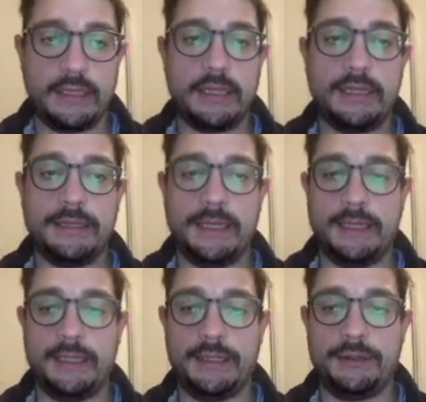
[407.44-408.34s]
then
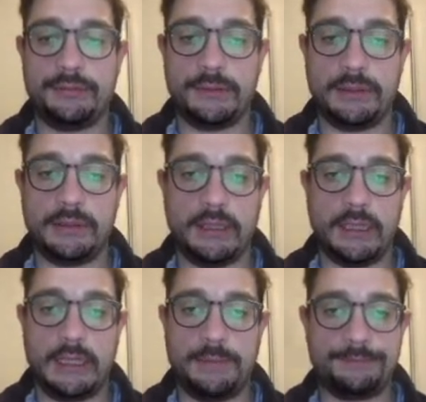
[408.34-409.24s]
it
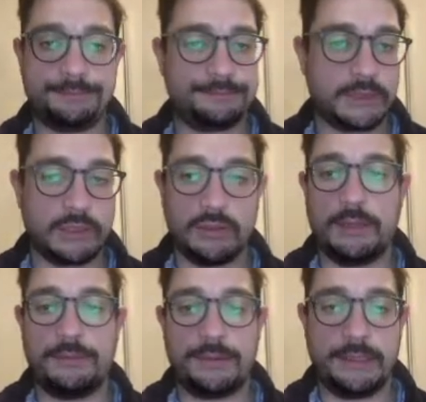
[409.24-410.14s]
will
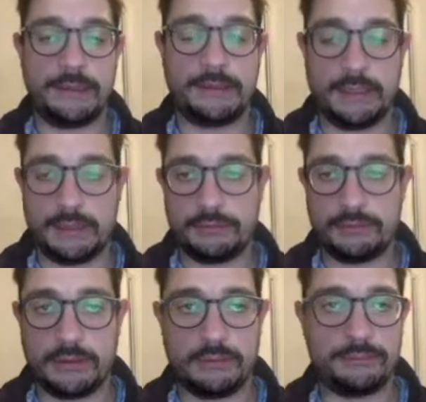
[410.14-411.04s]
collaborate and it will
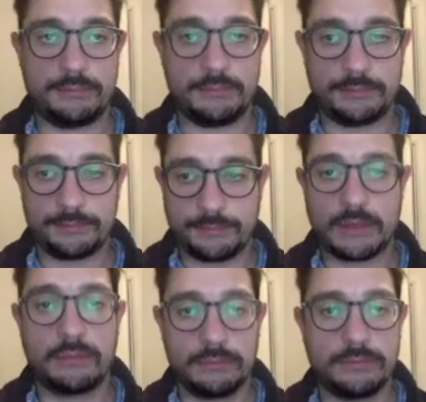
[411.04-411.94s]

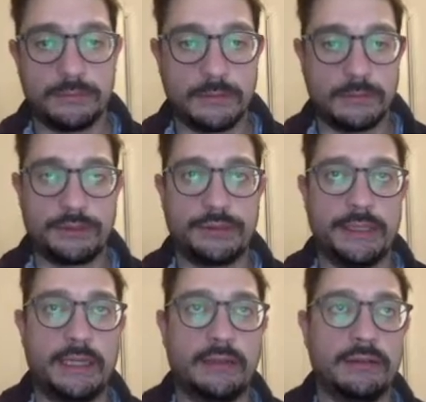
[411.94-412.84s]
work together
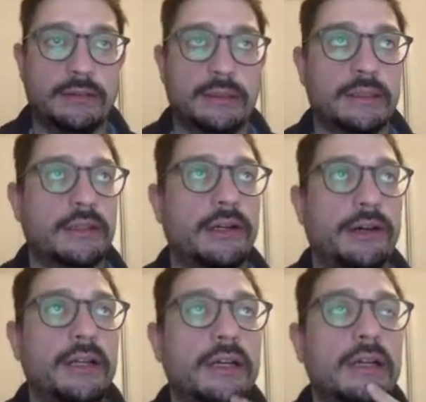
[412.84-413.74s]
on the code.
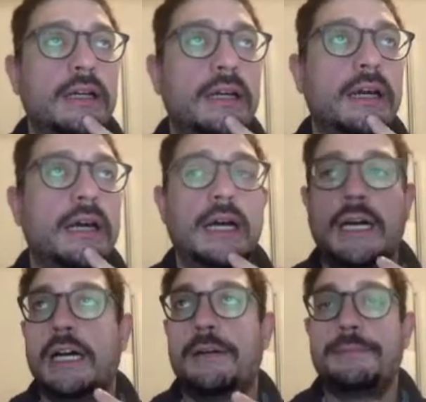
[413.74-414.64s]

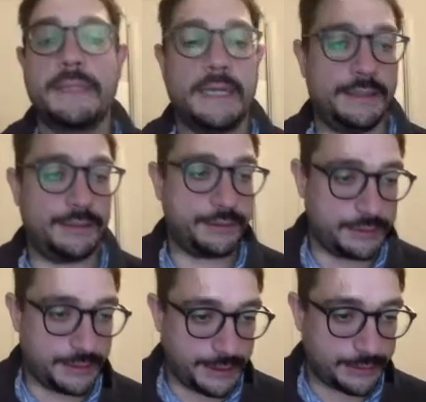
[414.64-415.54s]
Okay, so the
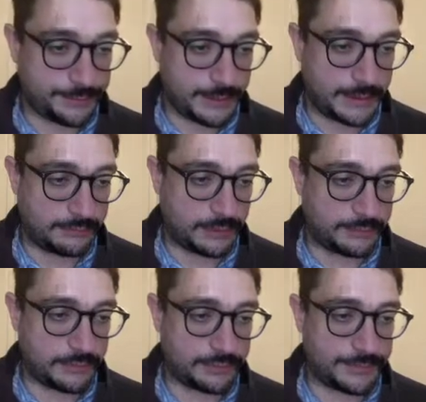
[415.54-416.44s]
next part, what was
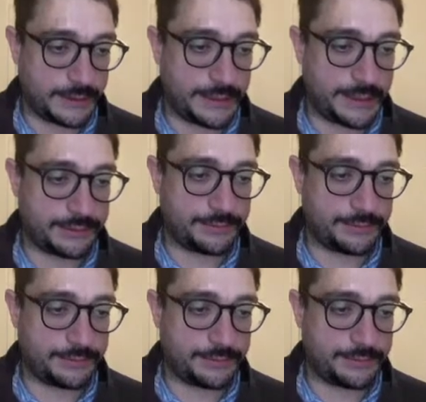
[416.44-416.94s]
my next